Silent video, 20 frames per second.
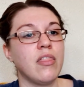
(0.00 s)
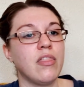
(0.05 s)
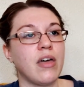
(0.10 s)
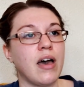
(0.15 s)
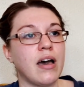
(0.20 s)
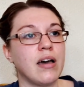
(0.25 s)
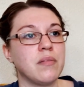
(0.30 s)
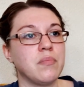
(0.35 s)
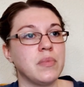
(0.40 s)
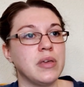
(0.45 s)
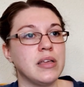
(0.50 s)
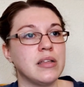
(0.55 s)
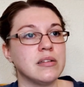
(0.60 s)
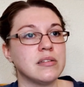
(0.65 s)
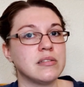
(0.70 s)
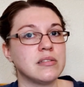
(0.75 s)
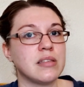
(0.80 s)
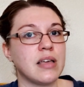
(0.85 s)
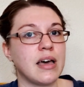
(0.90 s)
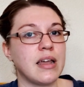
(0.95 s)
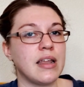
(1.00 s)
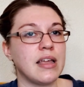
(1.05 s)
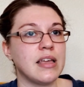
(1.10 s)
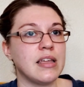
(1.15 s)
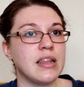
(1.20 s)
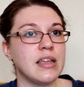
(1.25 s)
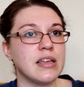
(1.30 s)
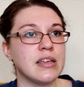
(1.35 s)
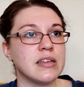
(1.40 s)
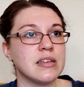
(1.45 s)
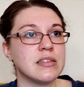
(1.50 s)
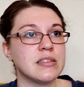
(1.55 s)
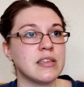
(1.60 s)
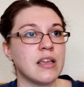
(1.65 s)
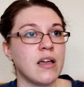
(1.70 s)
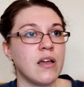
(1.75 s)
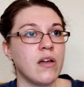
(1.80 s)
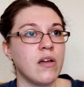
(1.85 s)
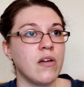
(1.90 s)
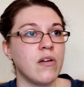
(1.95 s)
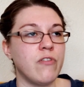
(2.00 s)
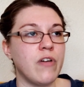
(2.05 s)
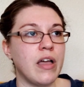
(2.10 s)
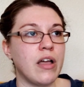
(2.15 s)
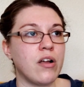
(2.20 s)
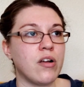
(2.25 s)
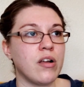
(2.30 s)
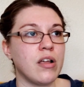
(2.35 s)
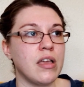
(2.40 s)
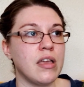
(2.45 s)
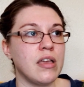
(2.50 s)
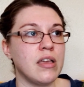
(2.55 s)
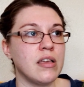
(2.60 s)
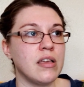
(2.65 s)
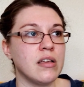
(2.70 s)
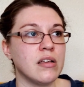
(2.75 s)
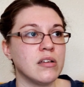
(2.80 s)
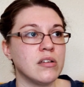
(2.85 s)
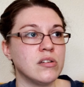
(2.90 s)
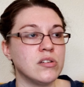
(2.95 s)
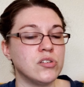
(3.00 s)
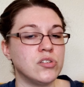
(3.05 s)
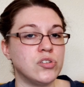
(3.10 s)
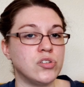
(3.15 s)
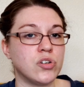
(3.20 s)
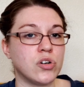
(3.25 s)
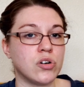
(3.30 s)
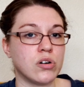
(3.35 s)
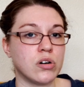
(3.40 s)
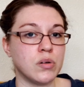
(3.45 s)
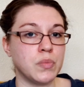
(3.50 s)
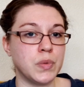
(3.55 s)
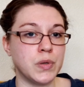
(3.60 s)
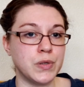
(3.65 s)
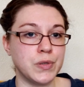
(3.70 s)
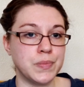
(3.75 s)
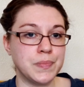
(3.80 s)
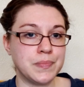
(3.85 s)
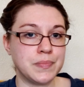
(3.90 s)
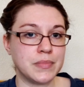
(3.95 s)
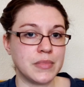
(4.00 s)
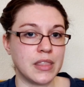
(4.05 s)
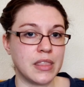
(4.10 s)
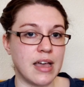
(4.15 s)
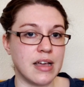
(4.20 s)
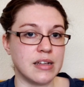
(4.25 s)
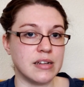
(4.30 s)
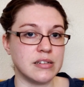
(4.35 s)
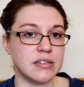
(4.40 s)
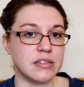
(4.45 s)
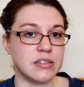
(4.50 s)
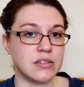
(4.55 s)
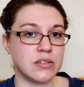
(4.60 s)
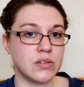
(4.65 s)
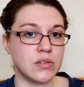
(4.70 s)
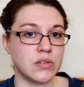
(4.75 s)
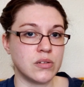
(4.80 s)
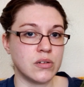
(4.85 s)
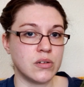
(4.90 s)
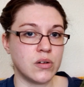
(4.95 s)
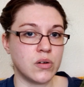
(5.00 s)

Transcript: that means that it is very durable and